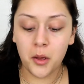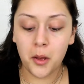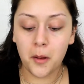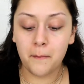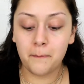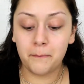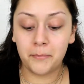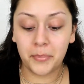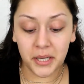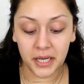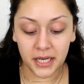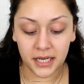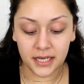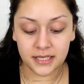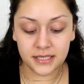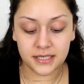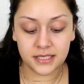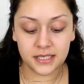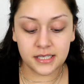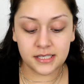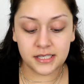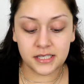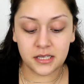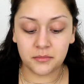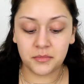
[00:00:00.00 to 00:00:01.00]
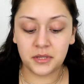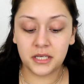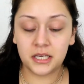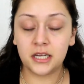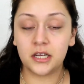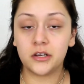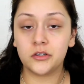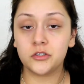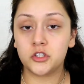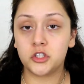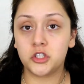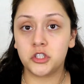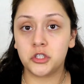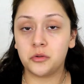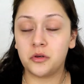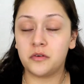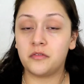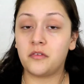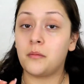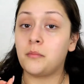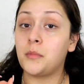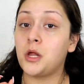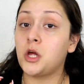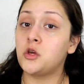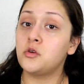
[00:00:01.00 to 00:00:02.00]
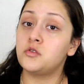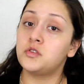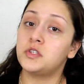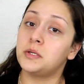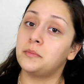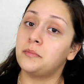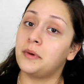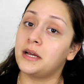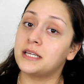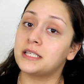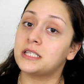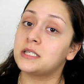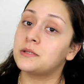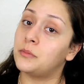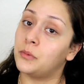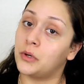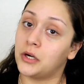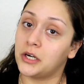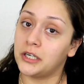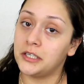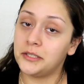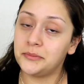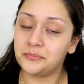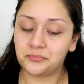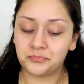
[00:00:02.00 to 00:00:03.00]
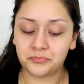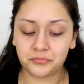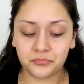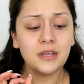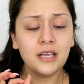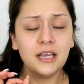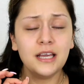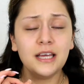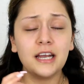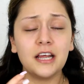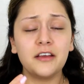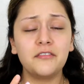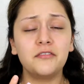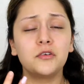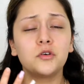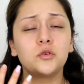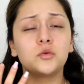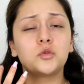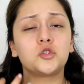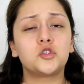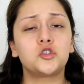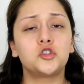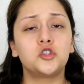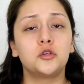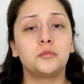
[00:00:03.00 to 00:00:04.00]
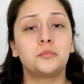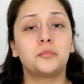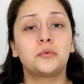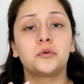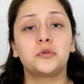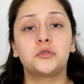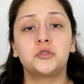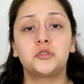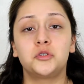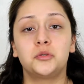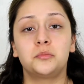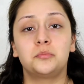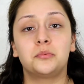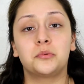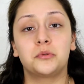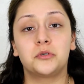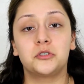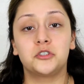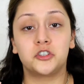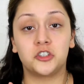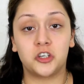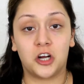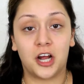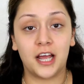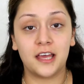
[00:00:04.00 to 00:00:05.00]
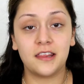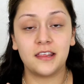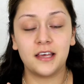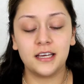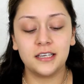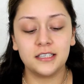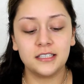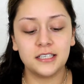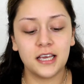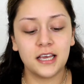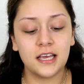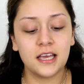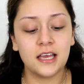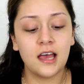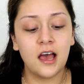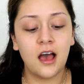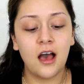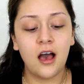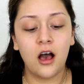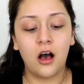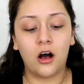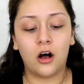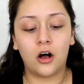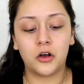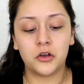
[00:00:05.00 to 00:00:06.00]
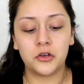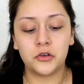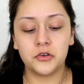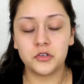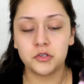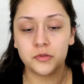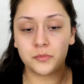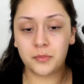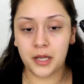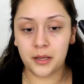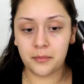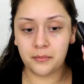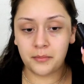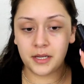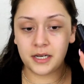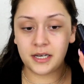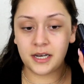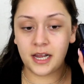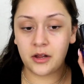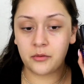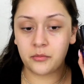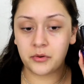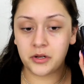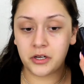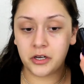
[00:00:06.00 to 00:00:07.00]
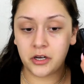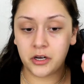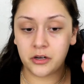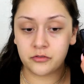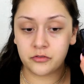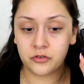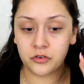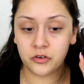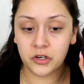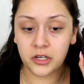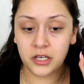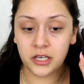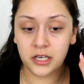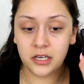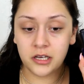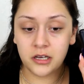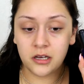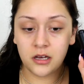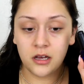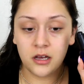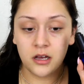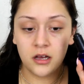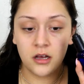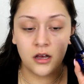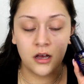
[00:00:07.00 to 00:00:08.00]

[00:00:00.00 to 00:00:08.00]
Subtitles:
But something else too, if I'm not using my Smart and I feel super dry that day, I'll use my Midnight Recovery